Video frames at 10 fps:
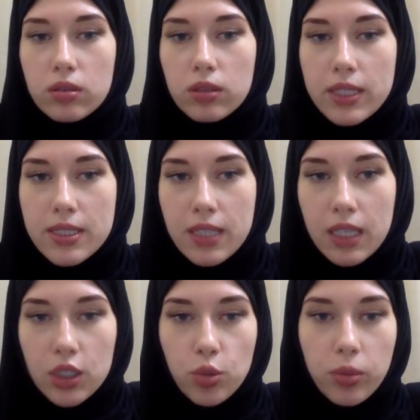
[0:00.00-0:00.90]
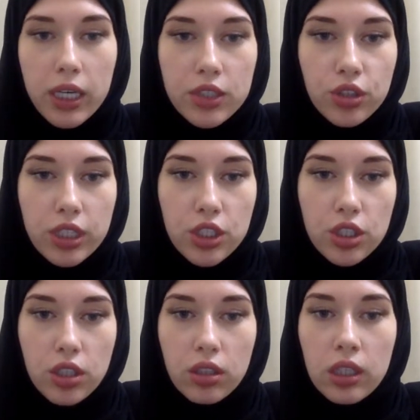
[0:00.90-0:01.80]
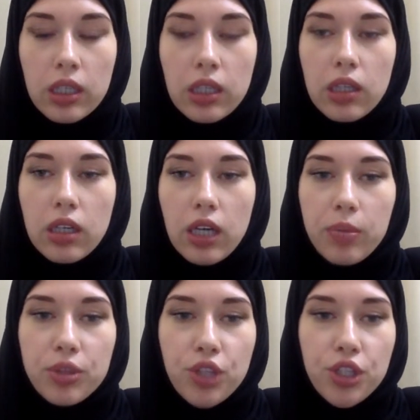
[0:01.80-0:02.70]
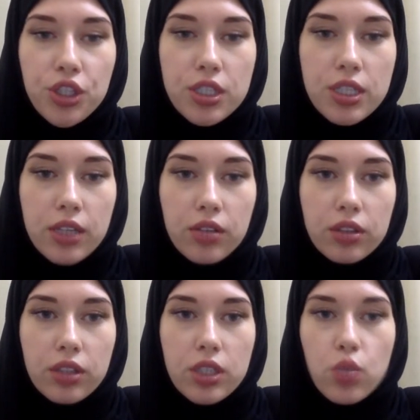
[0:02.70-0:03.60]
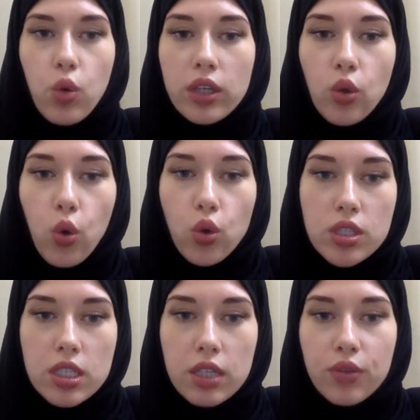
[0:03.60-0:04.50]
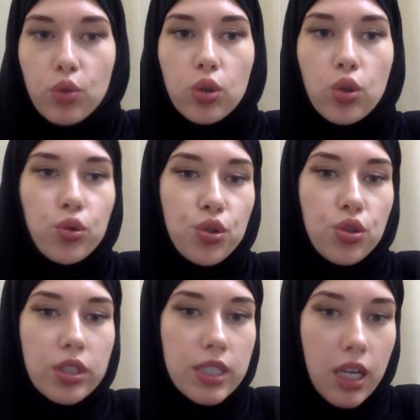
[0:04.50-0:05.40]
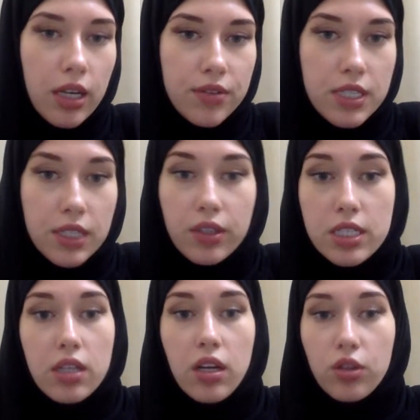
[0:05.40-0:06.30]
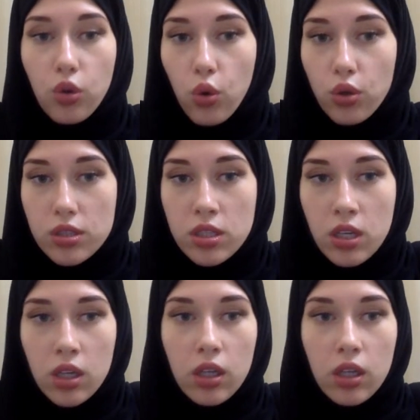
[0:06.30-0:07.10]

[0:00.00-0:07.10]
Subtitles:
let's say Dubai International Arbitration Center, there is one cost. If you will go to the DIFC, there is another cost.